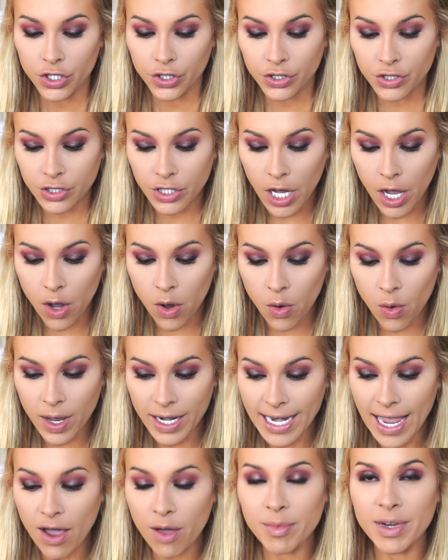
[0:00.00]

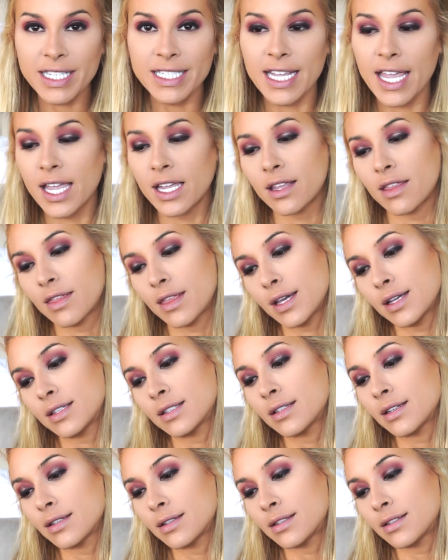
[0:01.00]
So now I'm gonna take
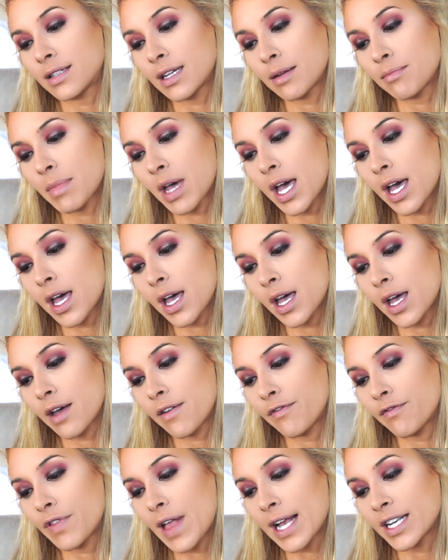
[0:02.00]
this
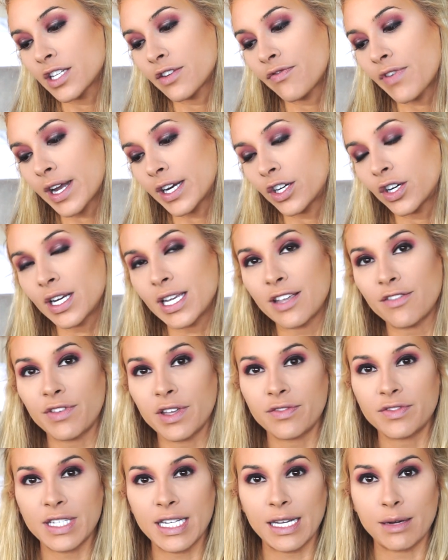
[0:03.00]
Sigma Flat Definer
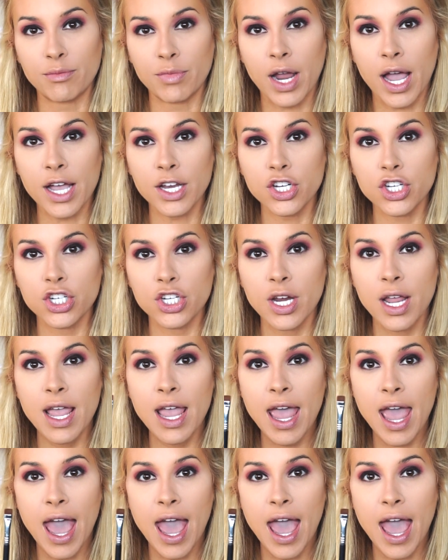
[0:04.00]
E15 brush